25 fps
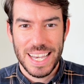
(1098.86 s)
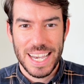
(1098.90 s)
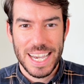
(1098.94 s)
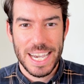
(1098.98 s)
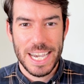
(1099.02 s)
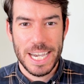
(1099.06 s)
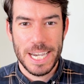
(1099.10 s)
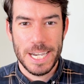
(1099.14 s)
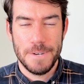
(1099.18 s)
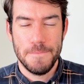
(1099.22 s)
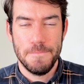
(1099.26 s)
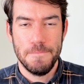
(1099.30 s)

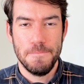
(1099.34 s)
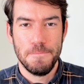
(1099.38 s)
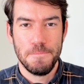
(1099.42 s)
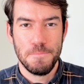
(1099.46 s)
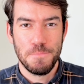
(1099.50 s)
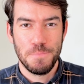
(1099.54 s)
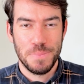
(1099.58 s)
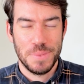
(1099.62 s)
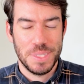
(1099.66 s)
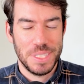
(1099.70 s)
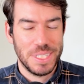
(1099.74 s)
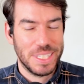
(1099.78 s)

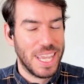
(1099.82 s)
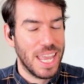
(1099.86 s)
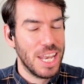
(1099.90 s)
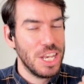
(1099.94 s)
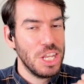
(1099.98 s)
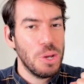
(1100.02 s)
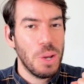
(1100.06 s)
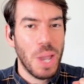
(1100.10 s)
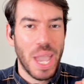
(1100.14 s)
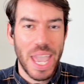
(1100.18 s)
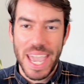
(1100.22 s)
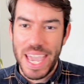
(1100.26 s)
Can
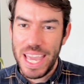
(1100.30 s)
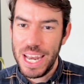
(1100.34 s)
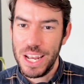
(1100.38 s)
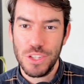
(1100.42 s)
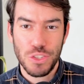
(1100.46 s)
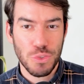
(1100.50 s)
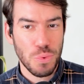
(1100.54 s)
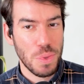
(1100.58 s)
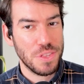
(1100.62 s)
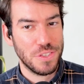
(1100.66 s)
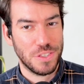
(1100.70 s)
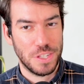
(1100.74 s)
you hit
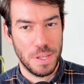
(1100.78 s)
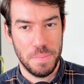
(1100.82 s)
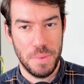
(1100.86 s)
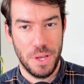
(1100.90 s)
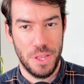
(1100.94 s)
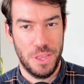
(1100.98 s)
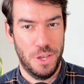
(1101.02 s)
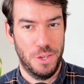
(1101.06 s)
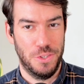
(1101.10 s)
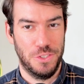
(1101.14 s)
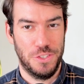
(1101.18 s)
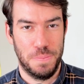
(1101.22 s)
us with some
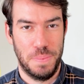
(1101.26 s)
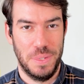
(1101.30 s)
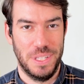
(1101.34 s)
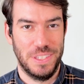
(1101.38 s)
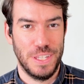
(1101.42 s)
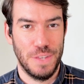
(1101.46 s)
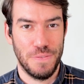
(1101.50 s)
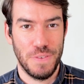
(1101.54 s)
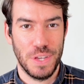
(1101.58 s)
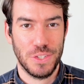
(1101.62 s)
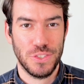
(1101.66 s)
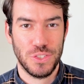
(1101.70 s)
of those
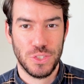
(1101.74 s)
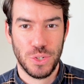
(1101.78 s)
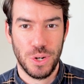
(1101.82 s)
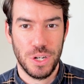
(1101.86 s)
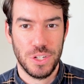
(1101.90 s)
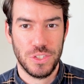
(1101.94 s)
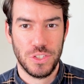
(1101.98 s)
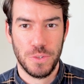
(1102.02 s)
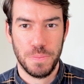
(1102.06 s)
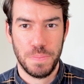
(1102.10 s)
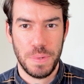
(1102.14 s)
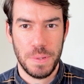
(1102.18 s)
specific
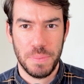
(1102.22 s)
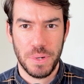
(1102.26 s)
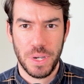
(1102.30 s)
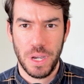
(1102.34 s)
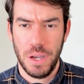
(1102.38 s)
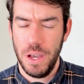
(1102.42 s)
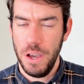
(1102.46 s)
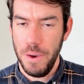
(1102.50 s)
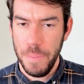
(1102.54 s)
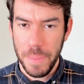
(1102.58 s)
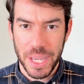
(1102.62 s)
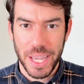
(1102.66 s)
stories so people
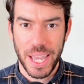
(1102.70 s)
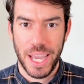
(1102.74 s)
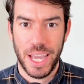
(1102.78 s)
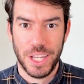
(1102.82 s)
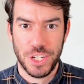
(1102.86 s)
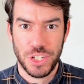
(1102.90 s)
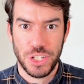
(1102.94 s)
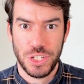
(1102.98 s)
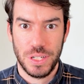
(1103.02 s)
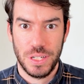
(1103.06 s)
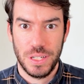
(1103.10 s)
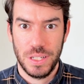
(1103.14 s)
go, oh my
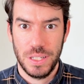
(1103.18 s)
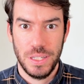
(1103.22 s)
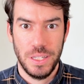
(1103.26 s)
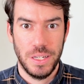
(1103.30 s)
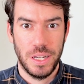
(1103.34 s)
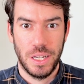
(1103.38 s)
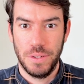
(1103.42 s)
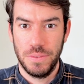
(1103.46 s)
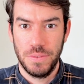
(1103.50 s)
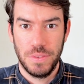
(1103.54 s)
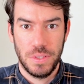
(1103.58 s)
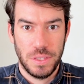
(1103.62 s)
gosh,
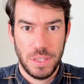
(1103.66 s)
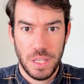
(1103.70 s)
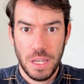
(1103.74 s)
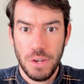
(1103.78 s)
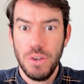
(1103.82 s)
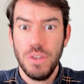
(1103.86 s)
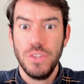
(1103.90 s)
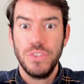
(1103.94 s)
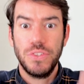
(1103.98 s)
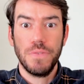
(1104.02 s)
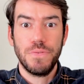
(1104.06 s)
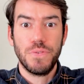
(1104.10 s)

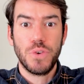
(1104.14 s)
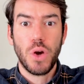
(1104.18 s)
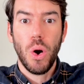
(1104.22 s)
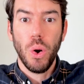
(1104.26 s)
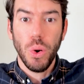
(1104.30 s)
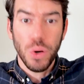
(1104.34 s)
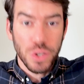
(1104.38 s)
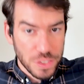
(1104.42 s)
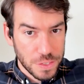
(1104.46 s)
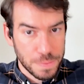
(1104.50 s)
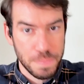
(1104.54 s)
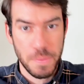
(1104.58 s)
there is, of
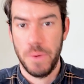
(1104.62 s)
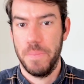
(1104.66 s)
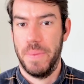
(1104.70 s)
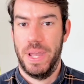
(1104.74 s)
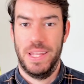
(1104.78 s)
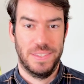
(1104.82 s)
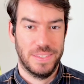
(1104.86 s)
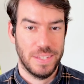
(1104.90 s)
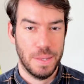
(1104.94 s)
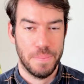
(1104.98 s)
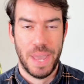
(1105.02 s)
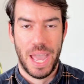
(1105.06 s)
course,
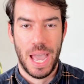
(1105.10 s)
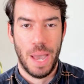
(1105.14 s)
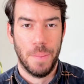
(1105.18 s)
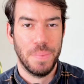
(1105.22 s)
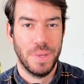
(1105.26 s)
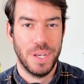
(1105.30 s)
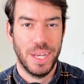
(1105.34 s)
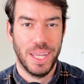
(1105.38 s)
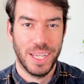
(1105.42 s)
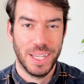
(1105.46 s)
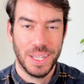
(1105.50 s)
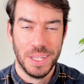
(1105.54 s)
momentum
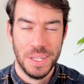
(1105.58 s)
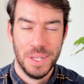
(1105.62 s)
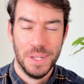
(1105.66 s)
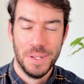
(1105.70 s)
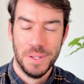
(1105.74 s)
happening?